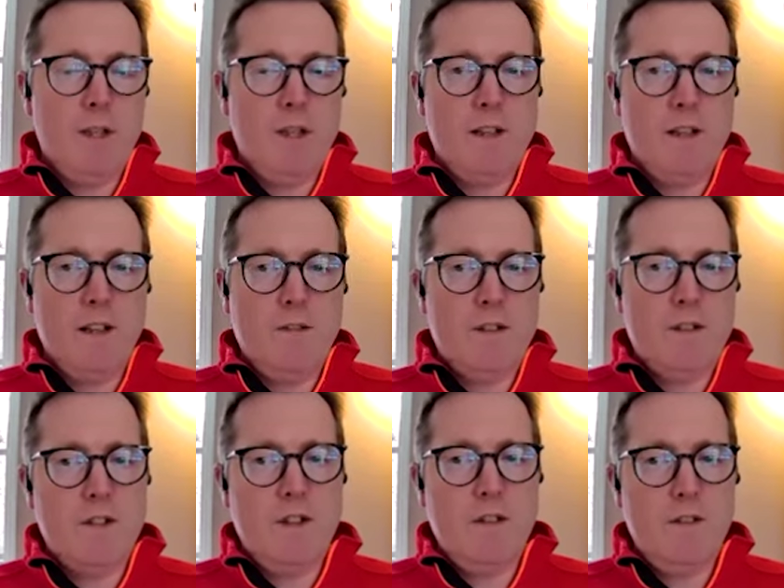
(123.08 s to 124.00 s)
which delivers a
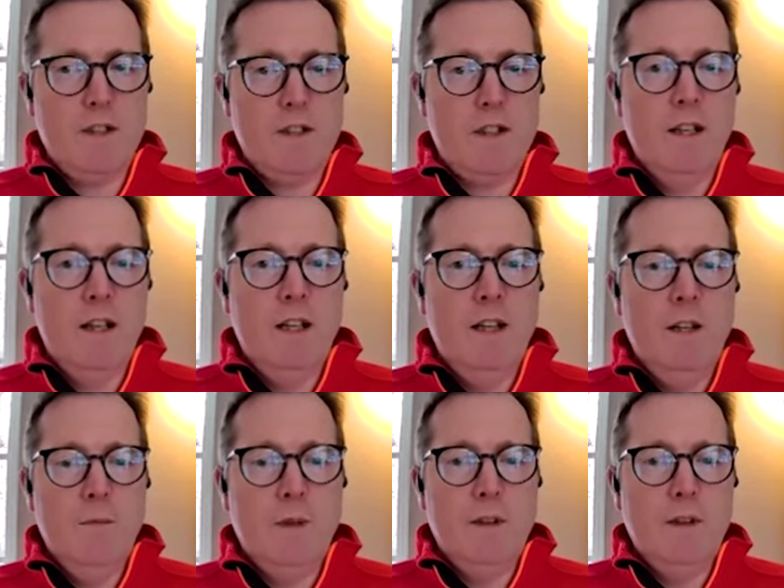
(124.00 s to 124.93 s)
service,
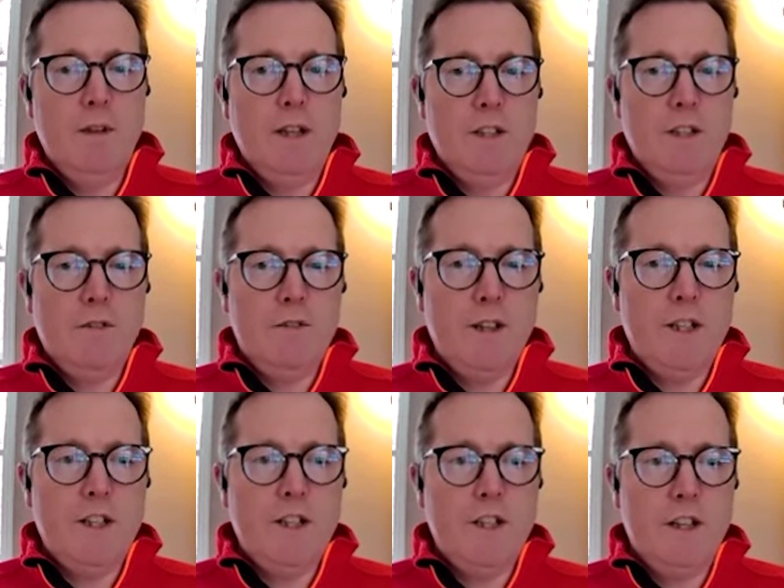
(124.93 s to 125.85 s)
but you can literally
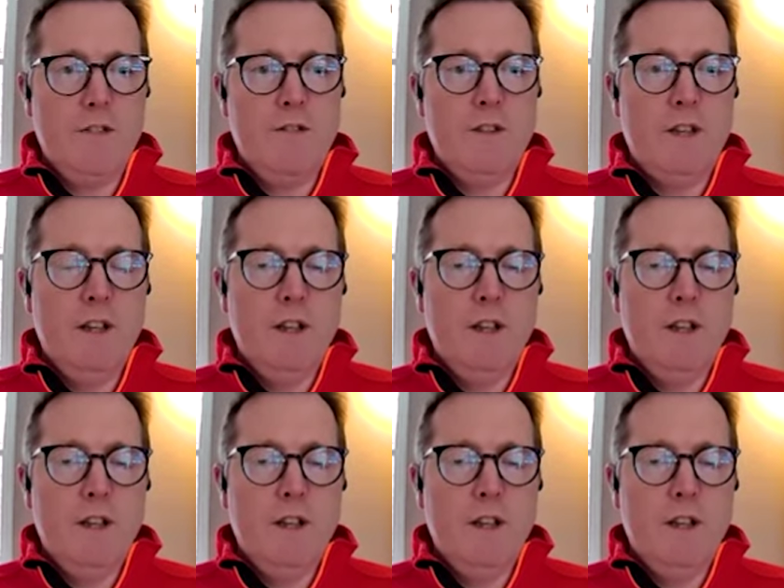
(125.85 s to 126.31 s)
finish a shift.